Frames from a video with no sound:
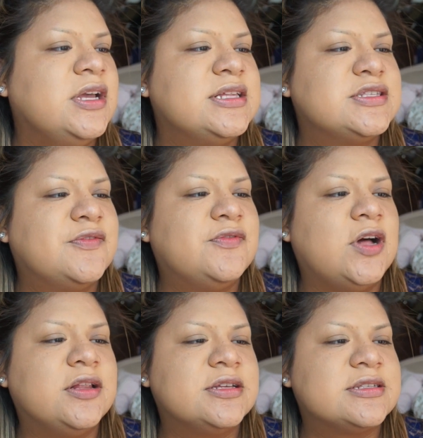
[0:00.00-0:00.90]
It's a
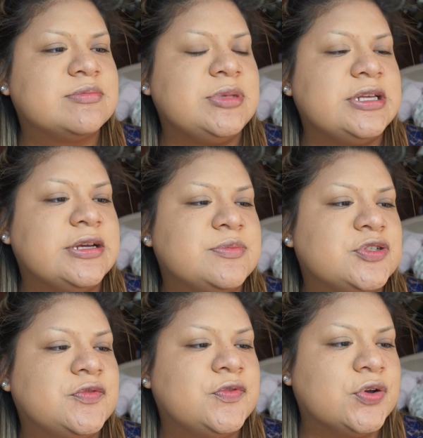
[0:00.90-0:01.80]
flawless medium
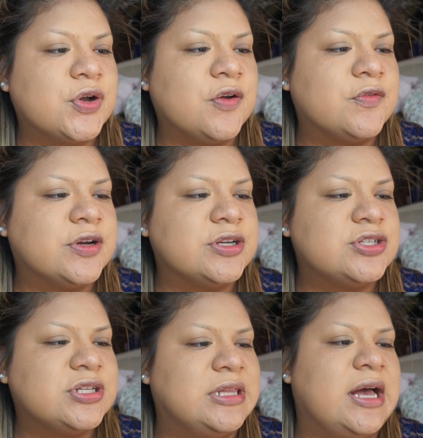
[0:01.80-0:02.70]
to full
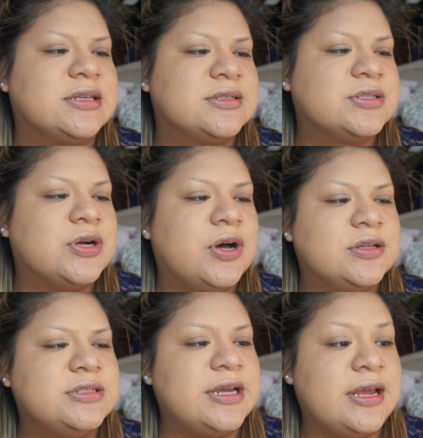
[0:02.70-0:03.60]
coverage, lasts
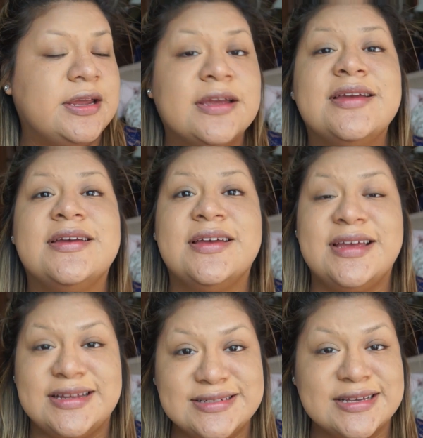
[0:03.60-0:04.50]
all day.
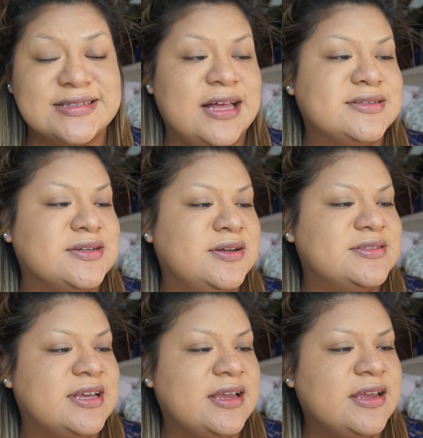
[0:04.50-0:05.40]
It does last all
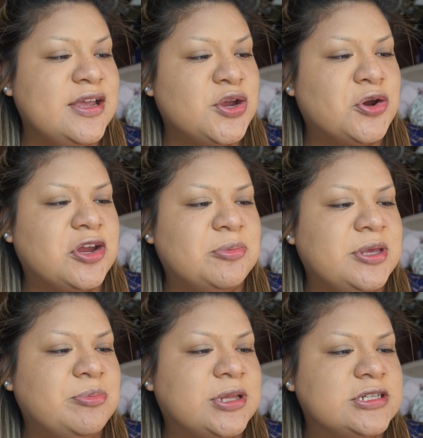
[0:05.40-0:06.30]
day.
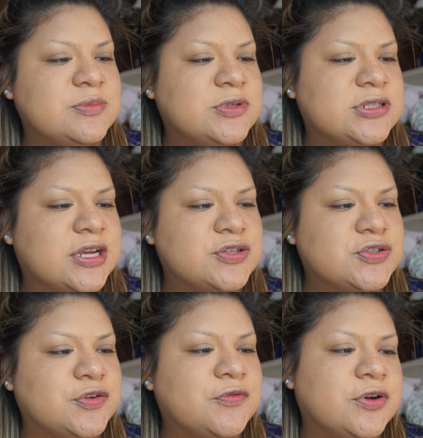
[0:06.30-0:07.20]
Creamy blendable
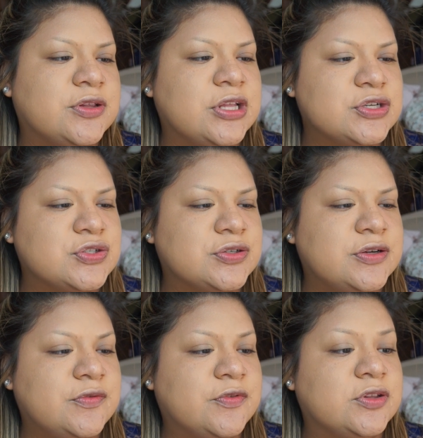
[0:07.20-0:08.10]
texture for
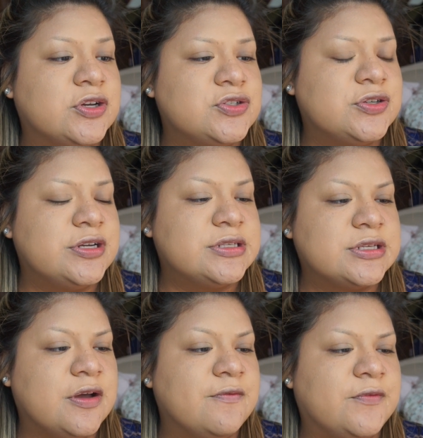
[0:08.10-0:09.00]

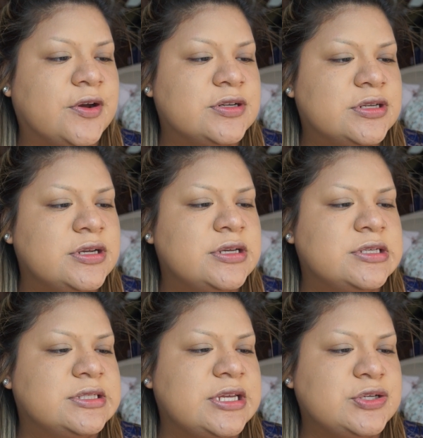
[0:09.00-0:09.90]
luxurious comfort.
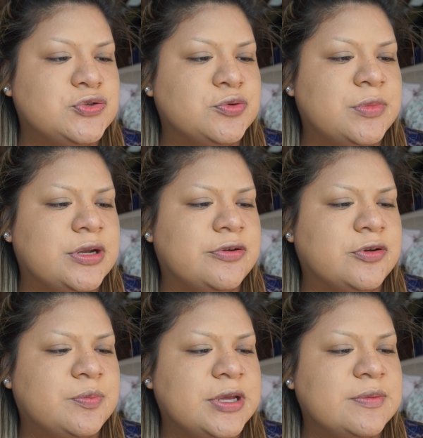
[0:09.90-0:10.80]
Stay true
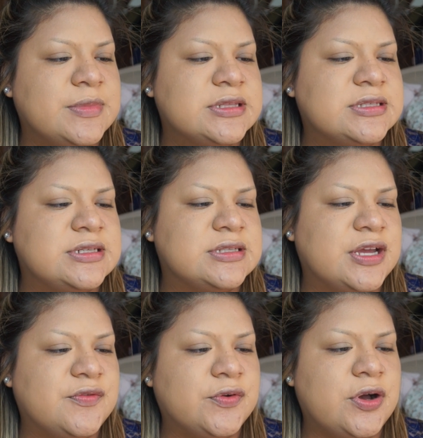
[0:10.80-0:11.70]
mineral pigments
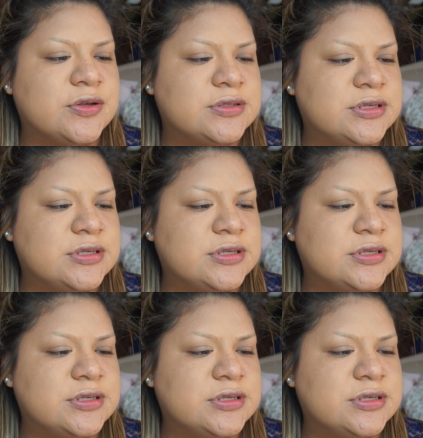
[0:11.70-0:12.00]
designed for all